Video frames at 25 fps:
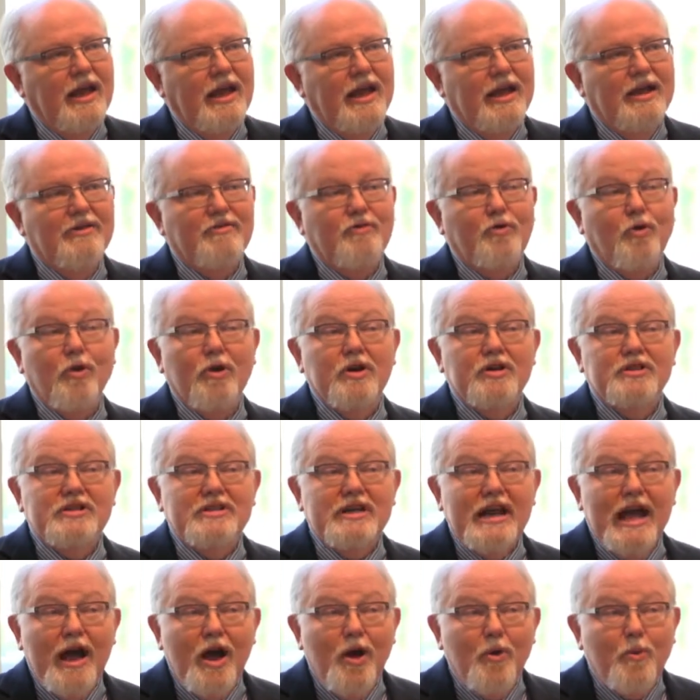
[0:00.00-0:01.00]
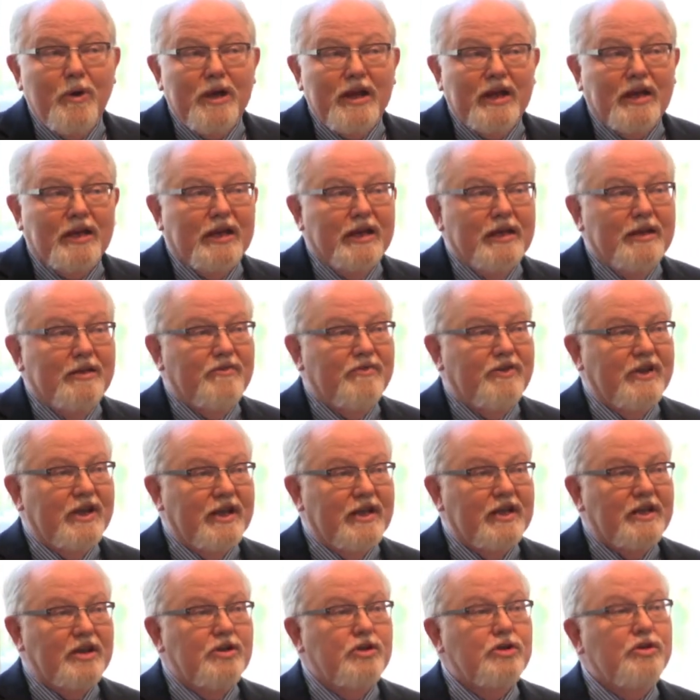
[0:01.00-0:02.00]
And of course, now we live
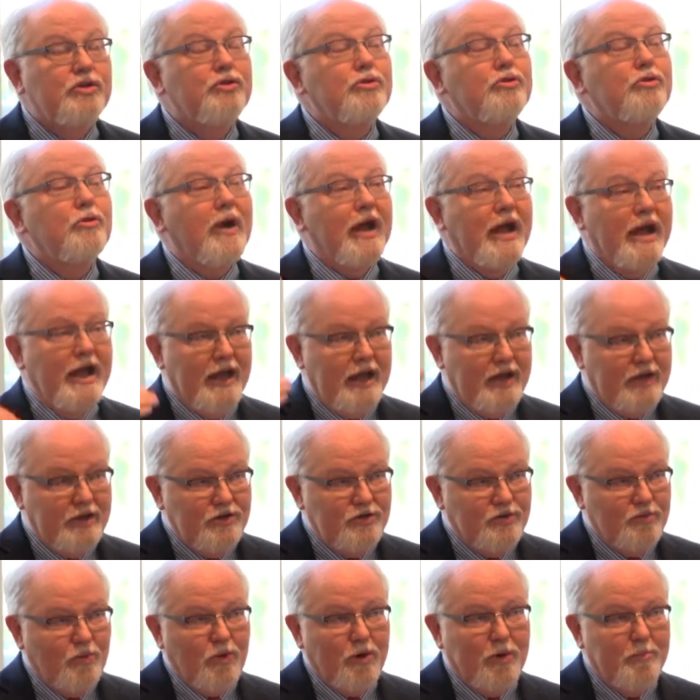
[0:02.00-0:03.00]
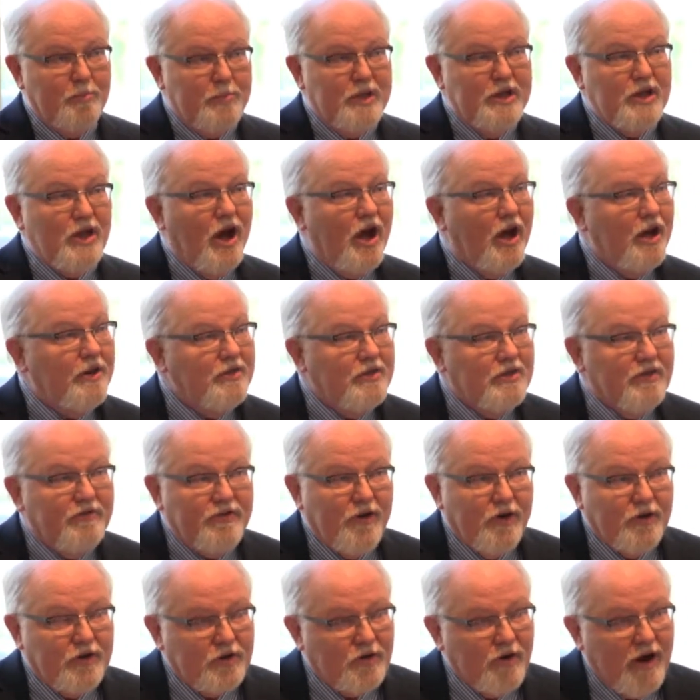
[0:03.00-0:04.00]
in a new age. We're beyond the
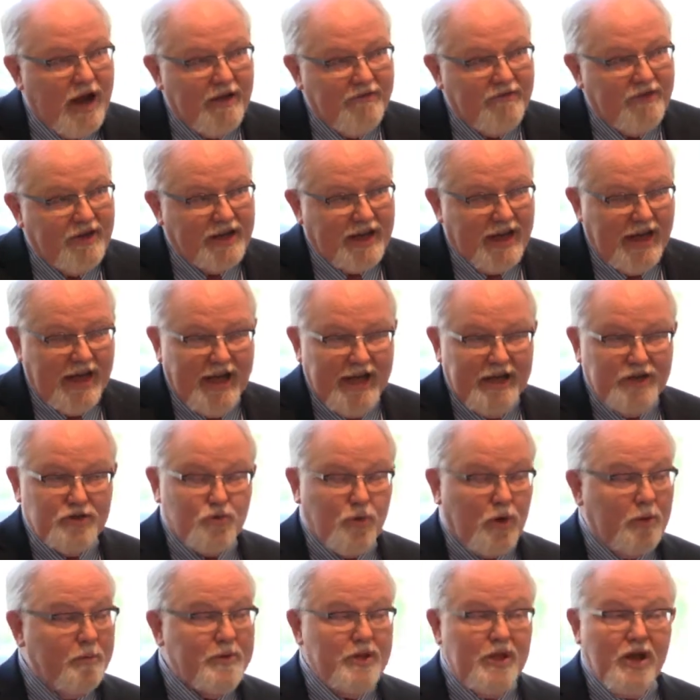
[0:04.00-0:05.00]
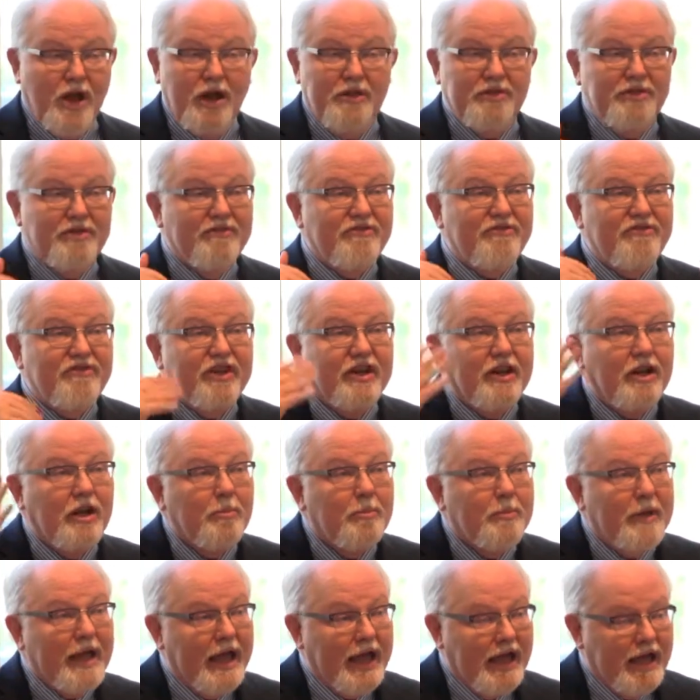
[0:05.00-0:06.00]
photographic age, we're beyond the
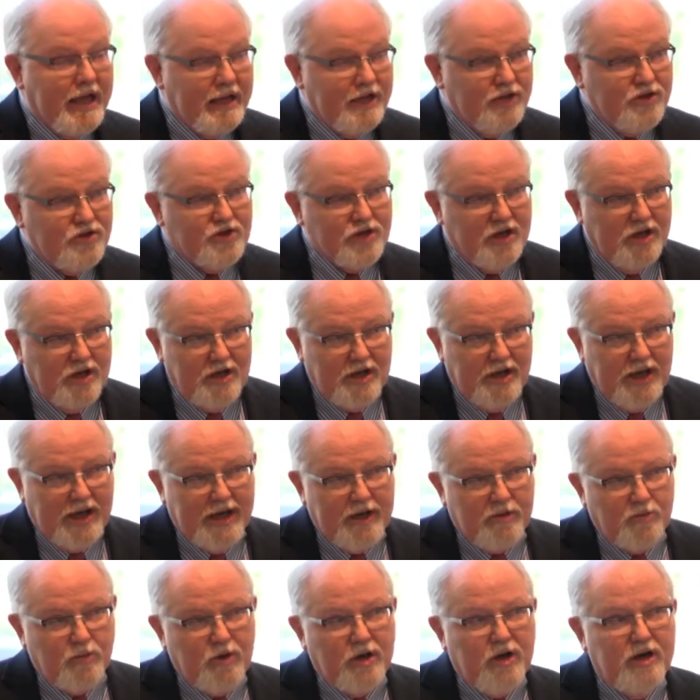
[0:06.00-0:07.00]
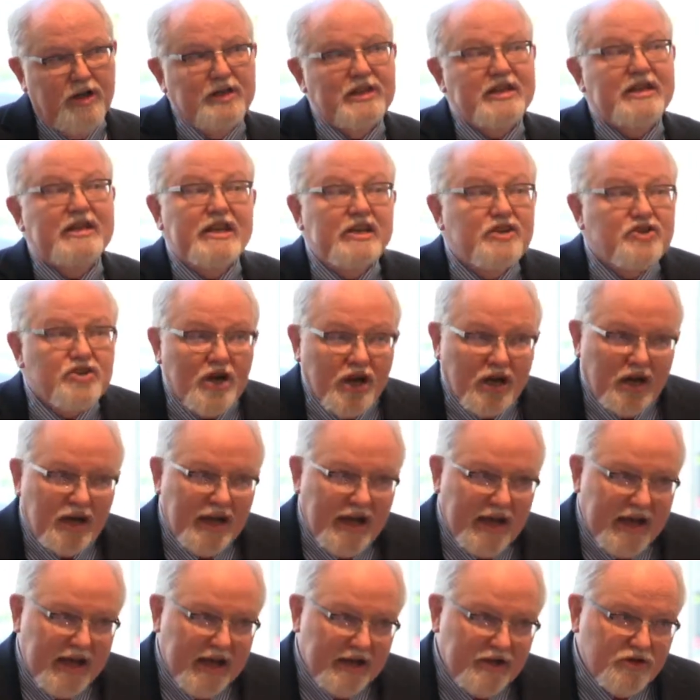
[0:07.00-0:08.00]
film age, and we're in the
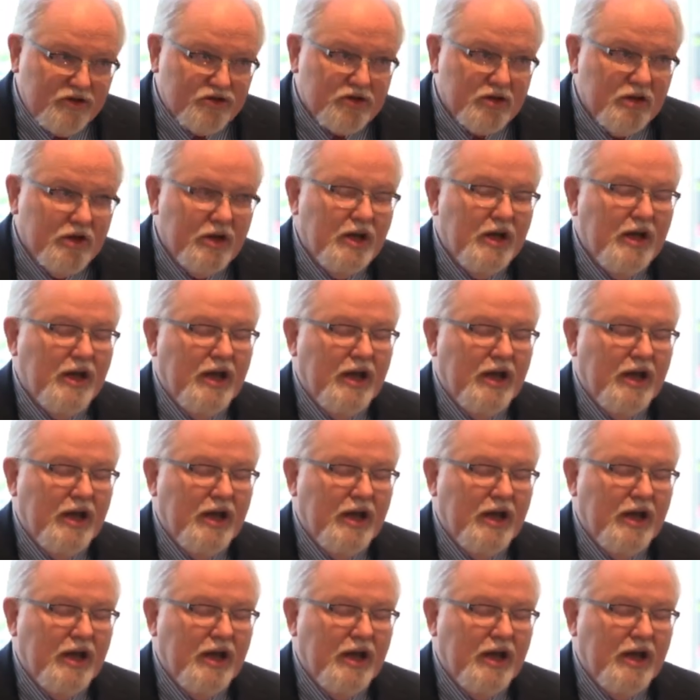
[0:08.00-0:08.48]
digital age.